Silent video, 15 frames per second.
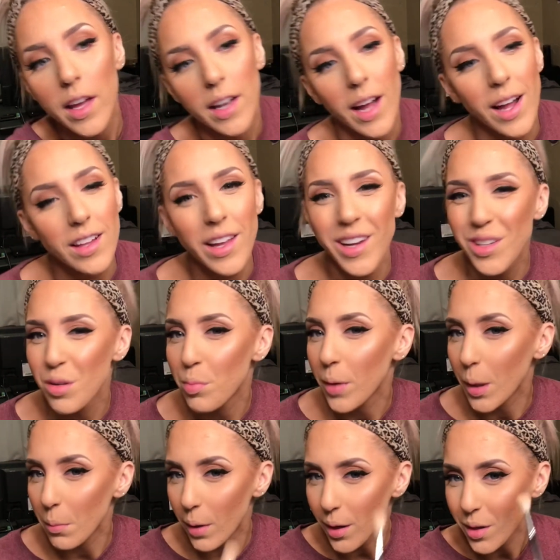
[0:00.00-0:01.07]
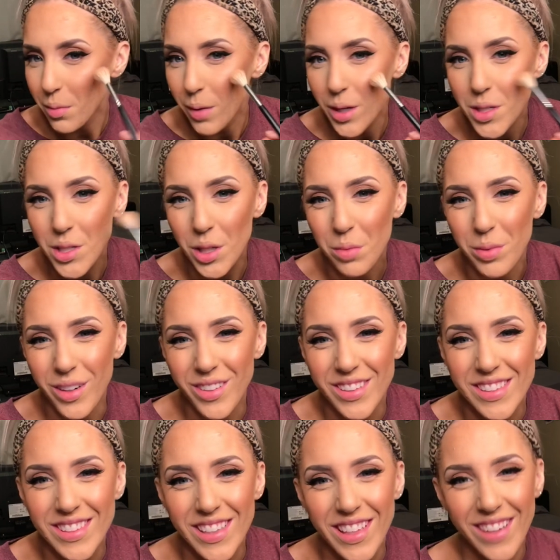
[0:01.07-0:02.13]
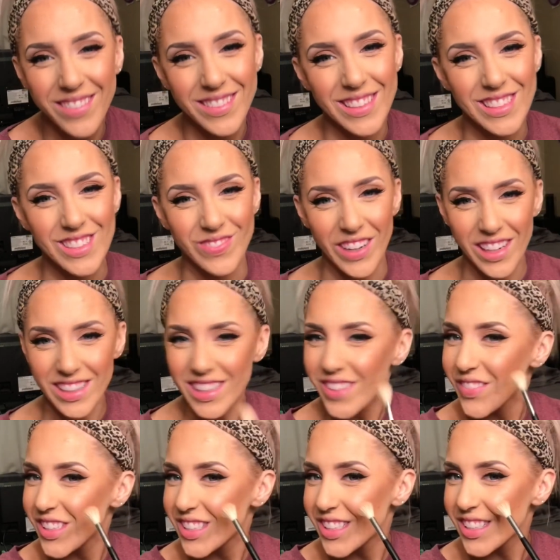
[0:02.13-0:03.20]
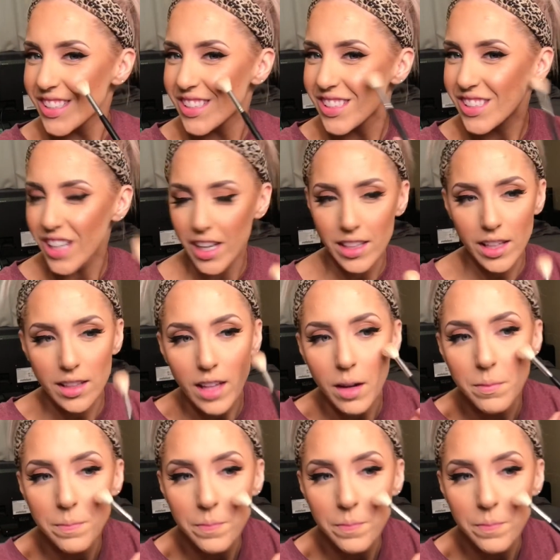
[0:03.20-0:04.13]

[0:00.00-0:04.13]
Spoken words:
I like to bring mine to my cheekbone because I like when I smile, I like my cheek to shine like that.